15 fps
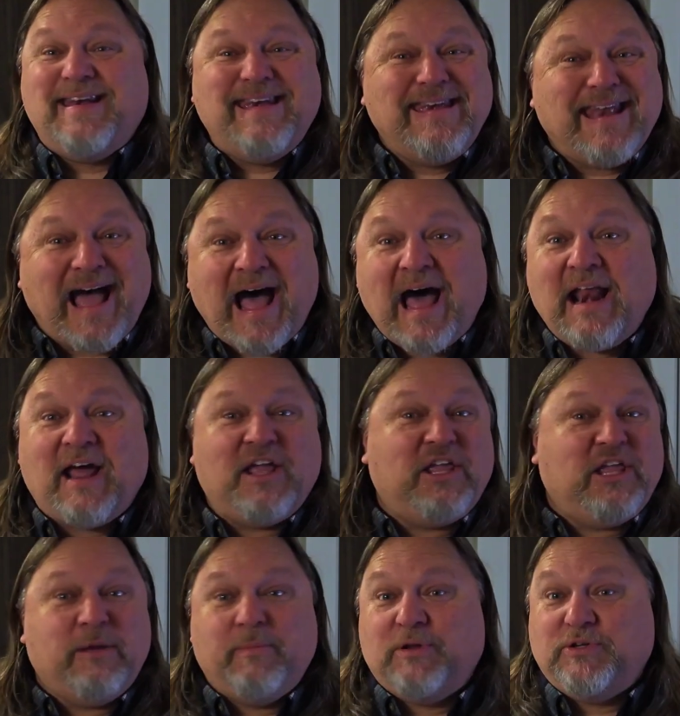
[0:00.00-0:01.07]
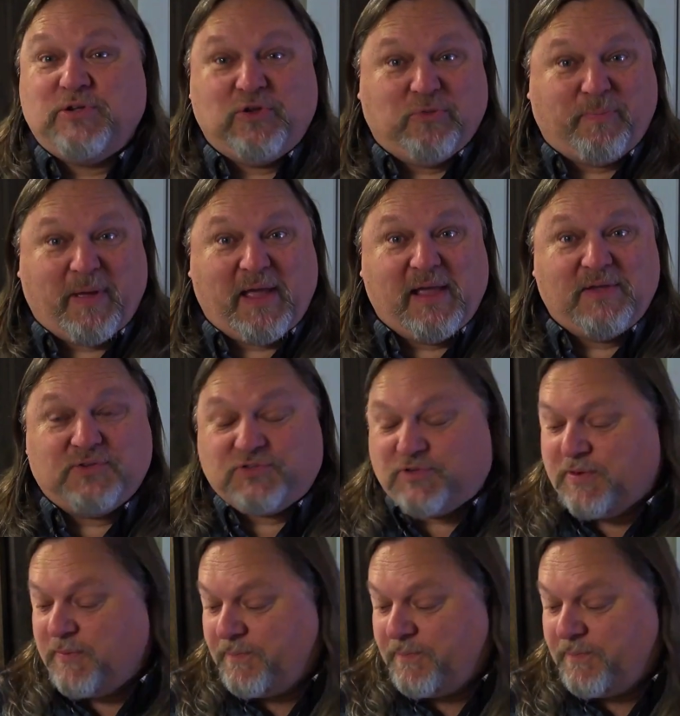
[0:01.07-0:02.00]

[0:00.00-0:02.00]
not a human toothpaste.